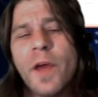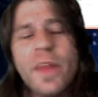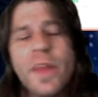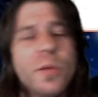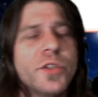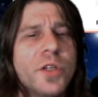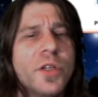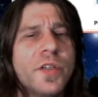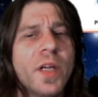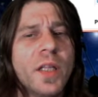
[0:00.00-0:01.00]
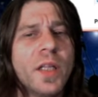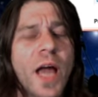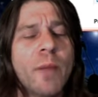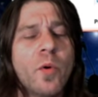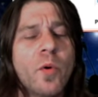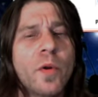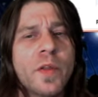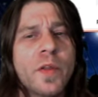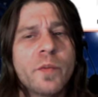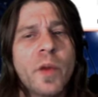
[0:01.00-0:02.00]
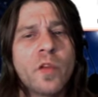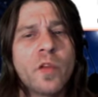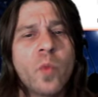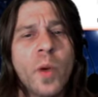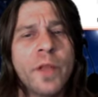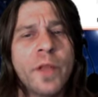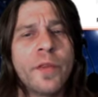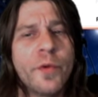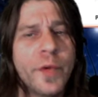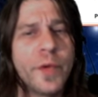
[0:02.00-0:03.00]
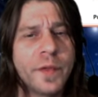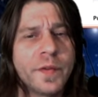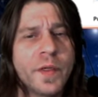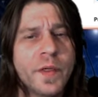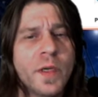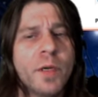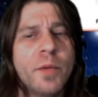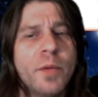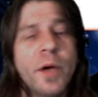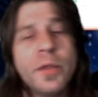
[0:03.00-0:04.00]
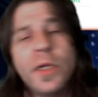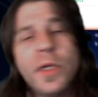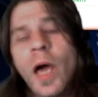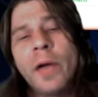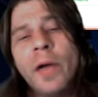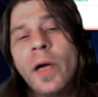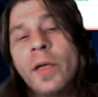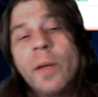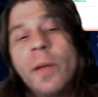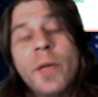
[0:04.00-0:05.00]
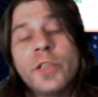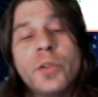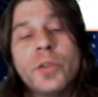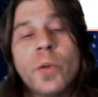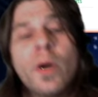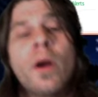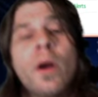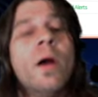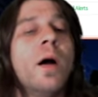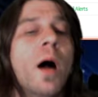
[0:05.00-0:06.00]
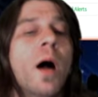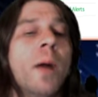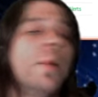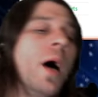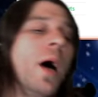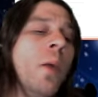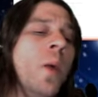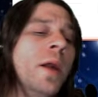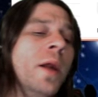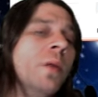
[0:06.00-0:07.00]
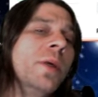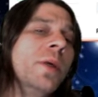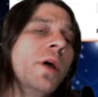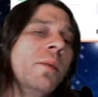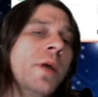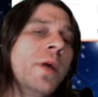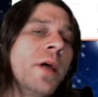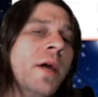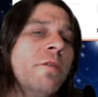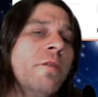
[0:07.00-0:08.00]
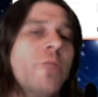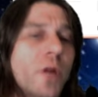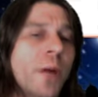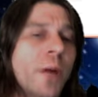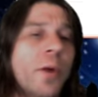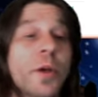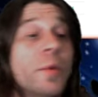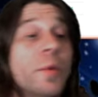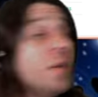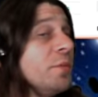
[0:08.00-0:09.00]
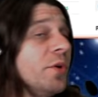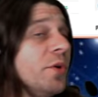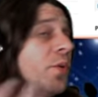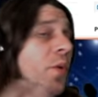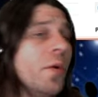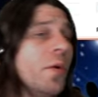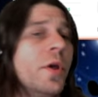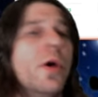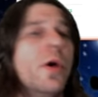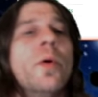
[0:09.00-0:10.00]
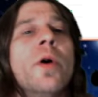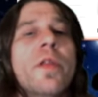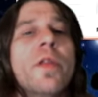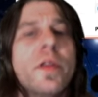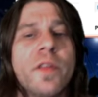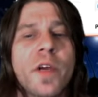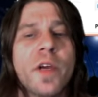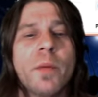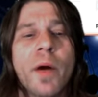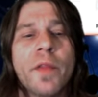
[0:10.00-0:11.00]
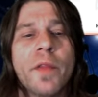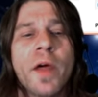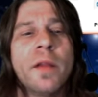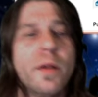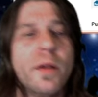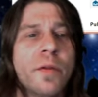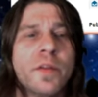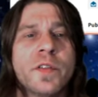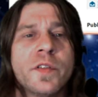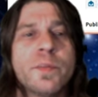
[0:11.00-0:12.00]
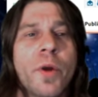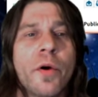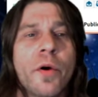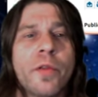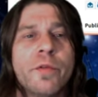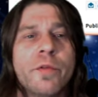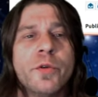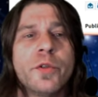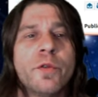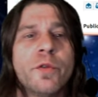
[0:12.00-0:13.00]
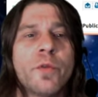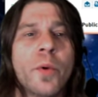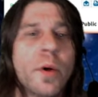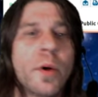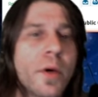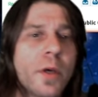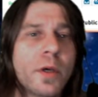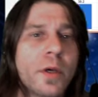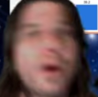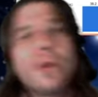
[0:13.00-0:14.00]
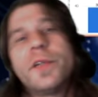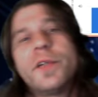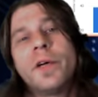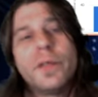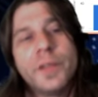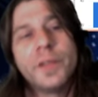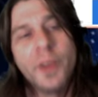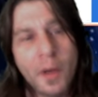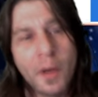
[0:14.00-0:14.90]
I think we'll start seeing a lot more of this by the 2030s, but I don't, you know, I'm not sure when it'll become like a full-on market, but it's a pretty cool, you know, thing to think about, that, you know, this is part of the future for car sales.